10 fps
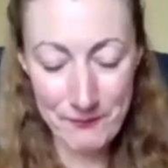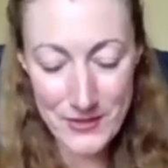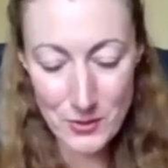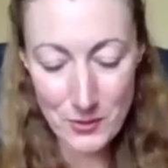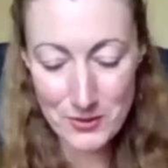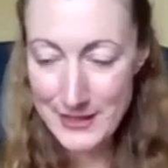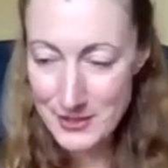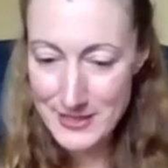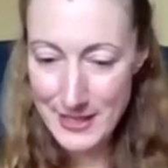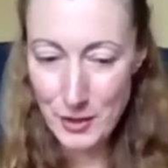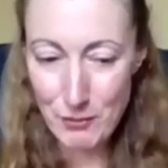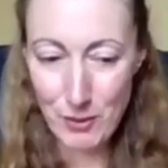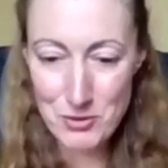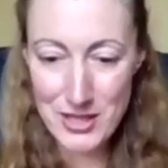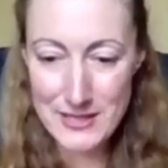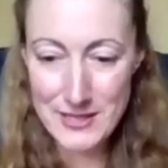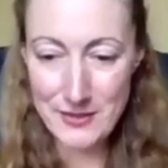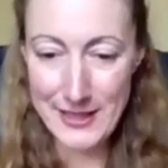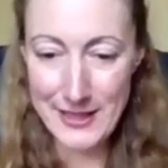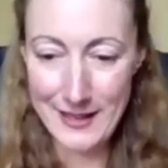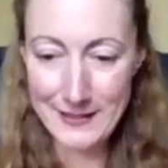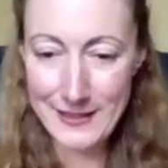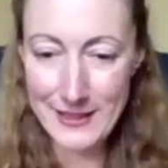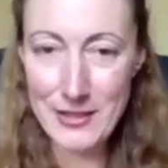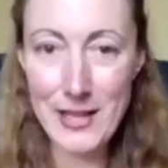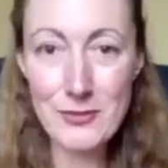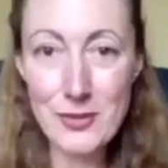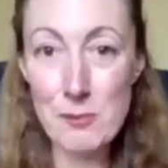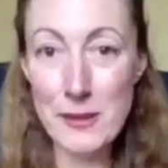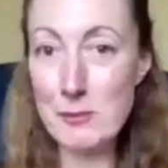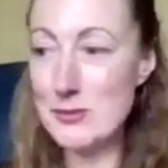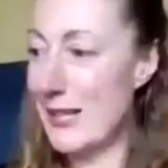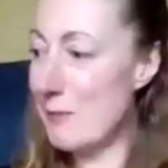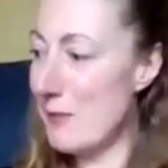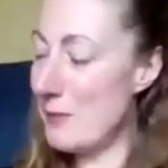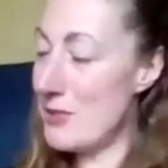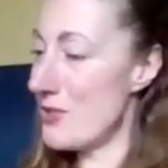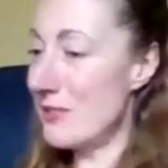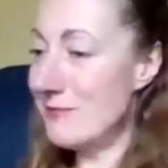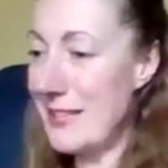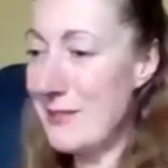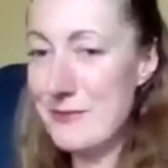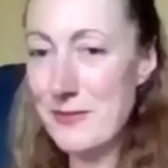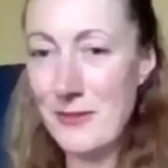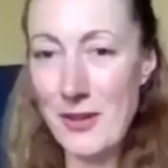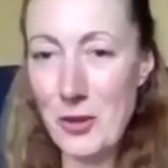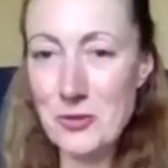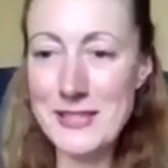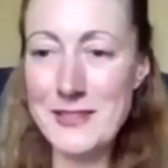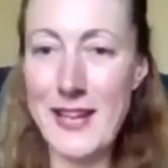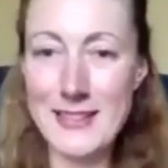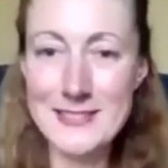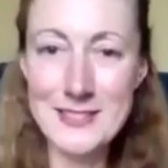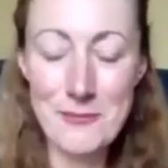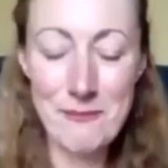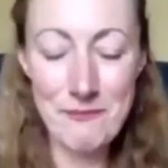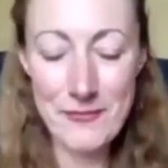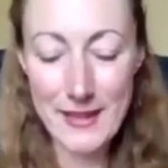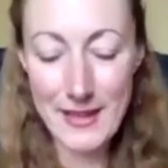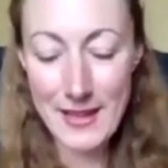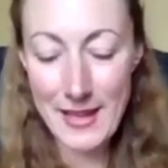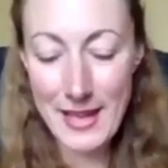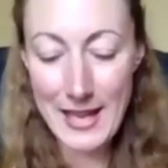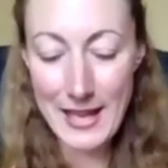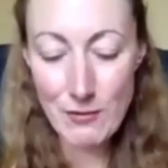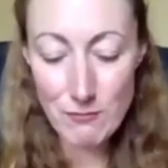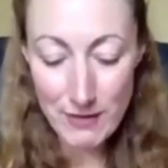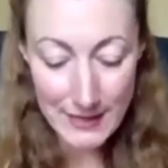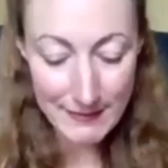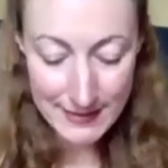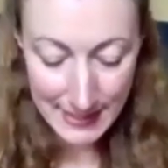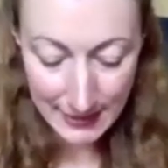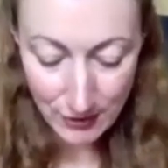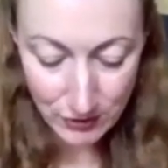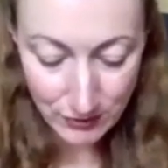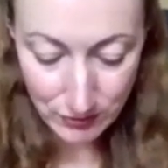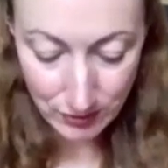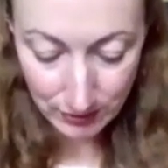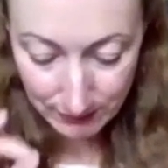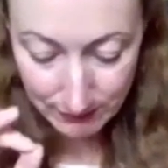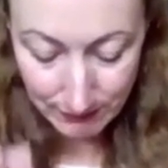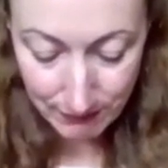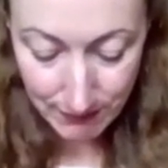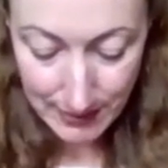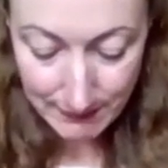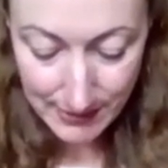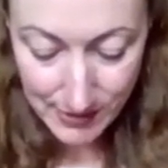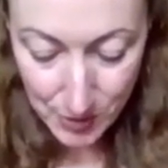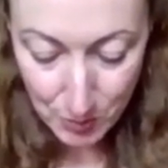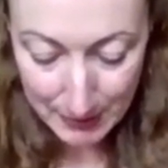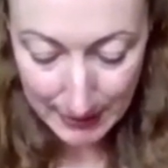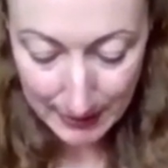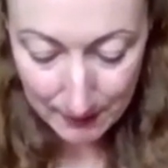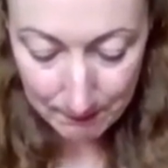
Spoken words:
So I'd like you to take your object if you can. If you have got a big plant, maybe just a leaf, hold it in your hand, and really take a good look, really zooming in.